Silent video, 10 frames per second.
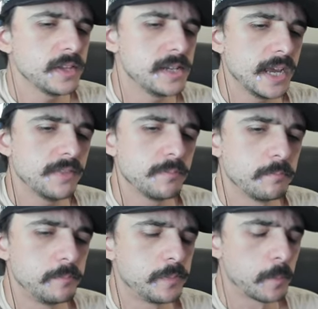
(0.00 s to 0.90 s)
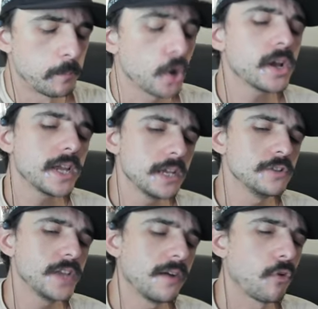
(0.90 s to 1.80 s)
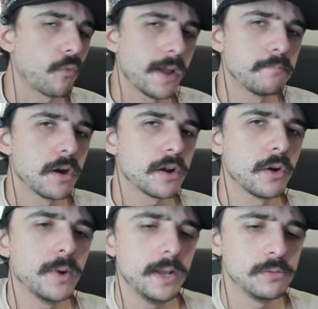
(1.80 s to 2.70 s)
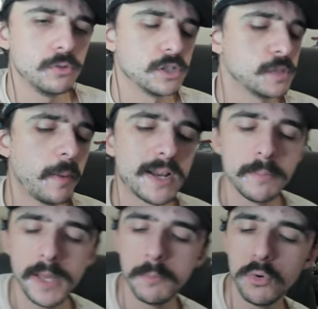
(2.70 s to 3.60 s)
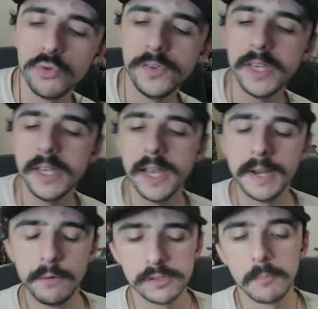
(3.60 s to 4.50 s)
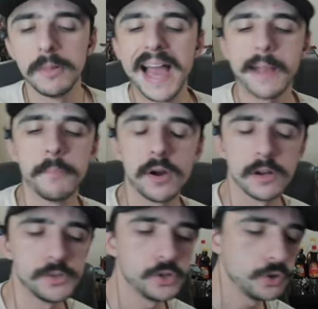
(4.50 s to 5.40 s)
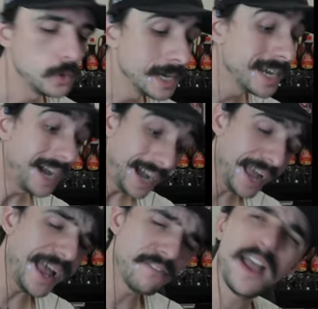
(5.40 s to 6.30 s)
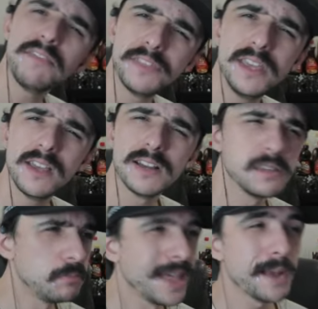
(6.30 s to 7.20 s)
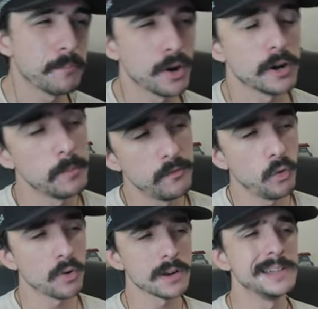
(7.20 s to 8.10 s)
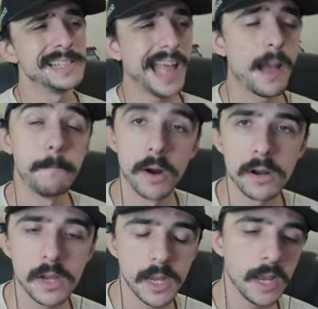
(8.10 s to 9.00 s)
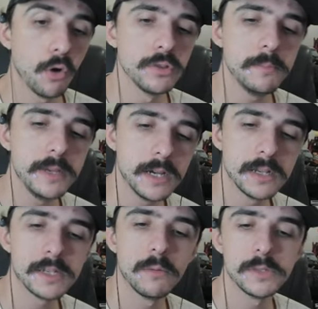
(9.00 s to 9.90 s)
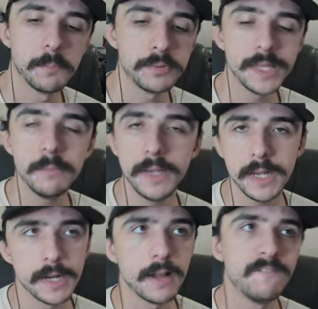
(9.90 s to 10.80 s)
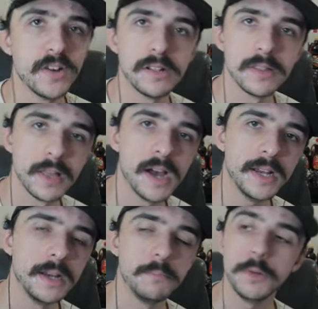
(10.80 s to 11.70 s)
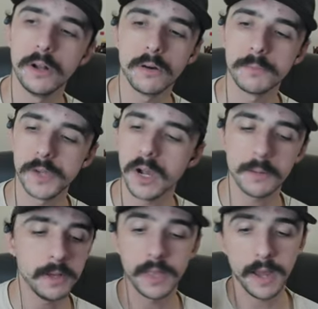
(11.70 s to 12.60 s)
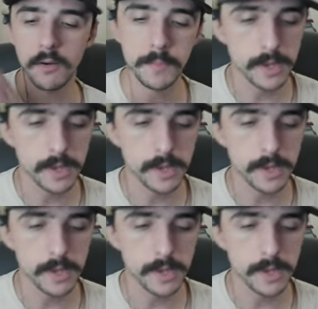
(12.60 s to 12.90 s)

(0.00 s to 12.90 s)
day, Burger King used to have a red burger when they was doing a Spider-Man movie, and it was a black burger too. I have had the uh, the black burger before at Burger King only because I was a plebeian and I fell in line and you know what I'm talking about. Like everybody